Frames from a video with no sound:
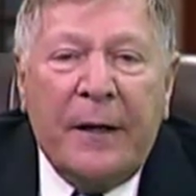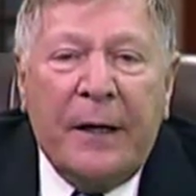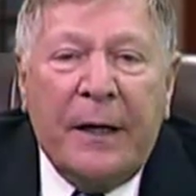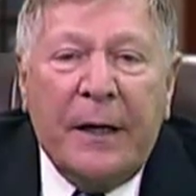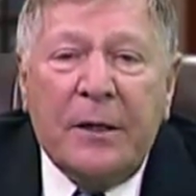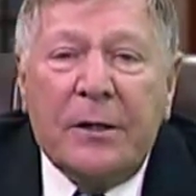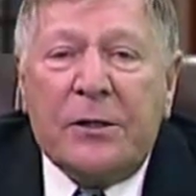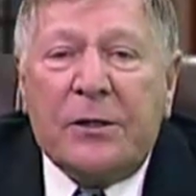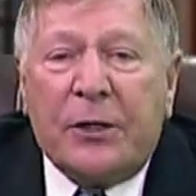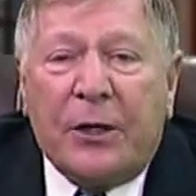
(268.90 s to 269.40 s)

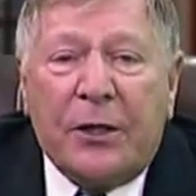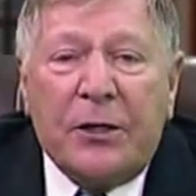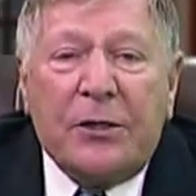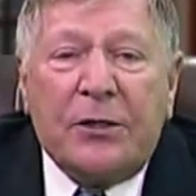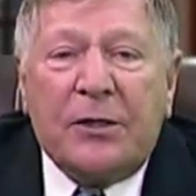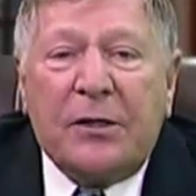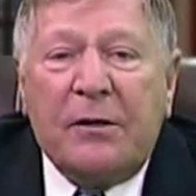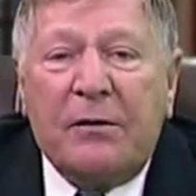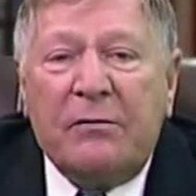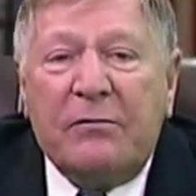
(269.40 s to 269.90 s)
in
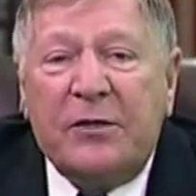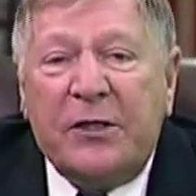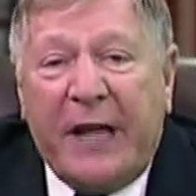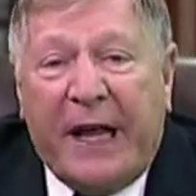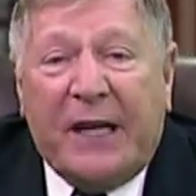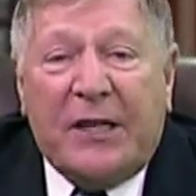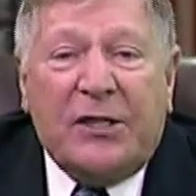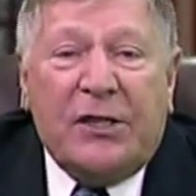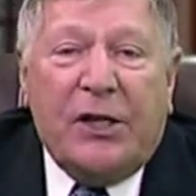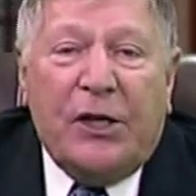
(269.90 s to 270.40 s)
search of
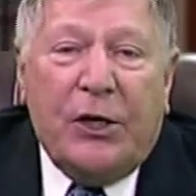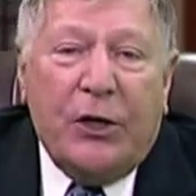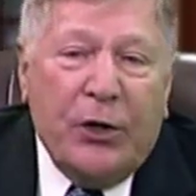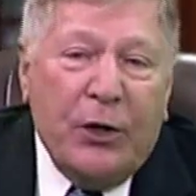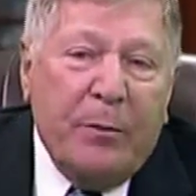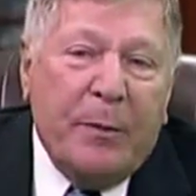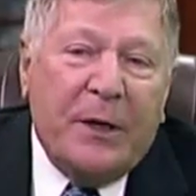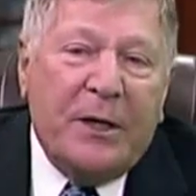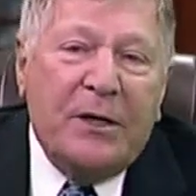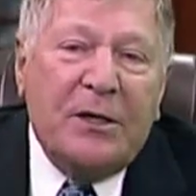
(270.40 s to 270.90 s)
tasty
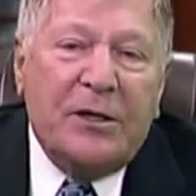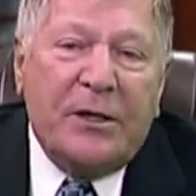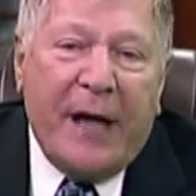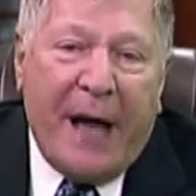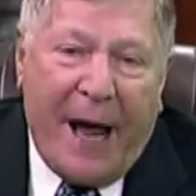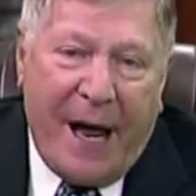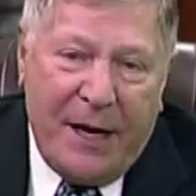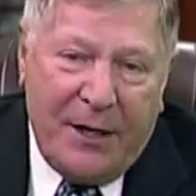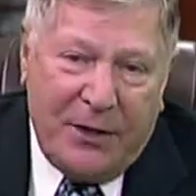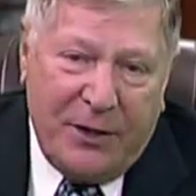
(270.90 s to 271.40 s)
humans to
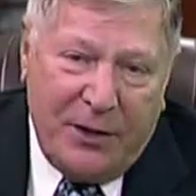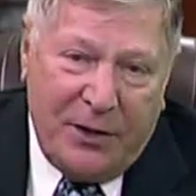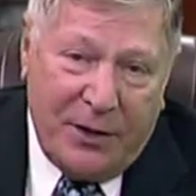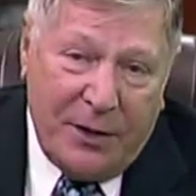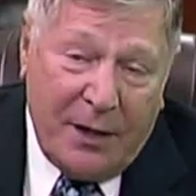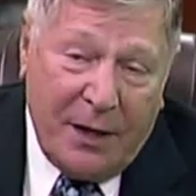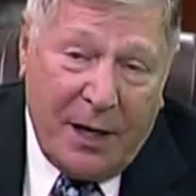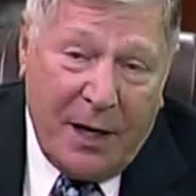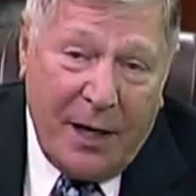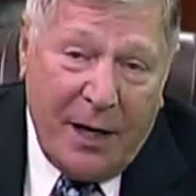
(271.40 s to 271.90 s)
add to their
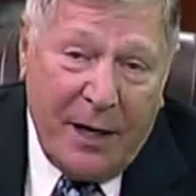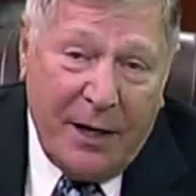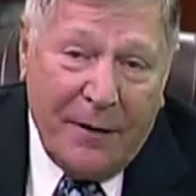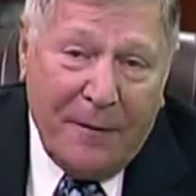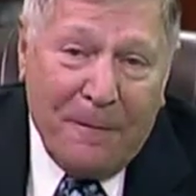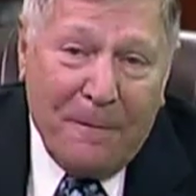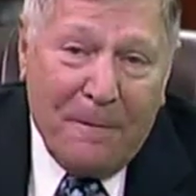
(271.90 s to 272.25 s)
diet.